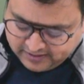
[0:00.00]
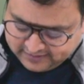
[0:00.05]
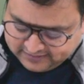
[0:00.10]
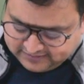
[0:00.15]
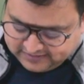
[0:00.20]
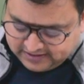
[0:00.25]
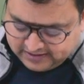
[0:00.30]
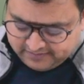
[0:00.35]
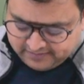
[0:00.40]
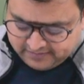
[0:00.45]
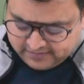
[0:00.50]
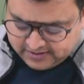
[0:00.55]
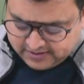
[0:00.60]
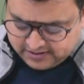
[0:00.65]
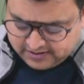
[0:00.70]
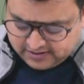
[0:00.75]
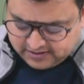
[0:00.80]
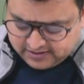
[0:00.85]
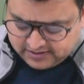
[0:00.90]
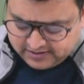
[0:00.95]

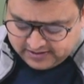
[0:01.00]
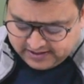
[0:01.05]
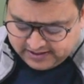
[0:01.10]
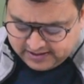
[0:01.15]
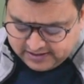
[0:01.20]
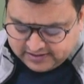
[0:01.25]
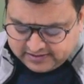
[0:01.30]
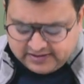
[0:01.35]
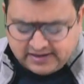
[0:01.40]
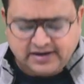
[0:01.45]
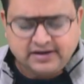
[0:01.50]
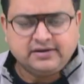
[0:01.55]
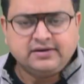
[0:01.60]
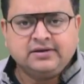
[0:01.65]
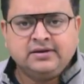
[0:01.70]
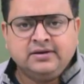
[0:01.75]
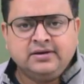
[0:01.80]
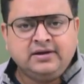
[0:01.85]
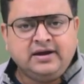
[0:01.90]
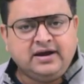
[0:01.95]
Same uh, near that,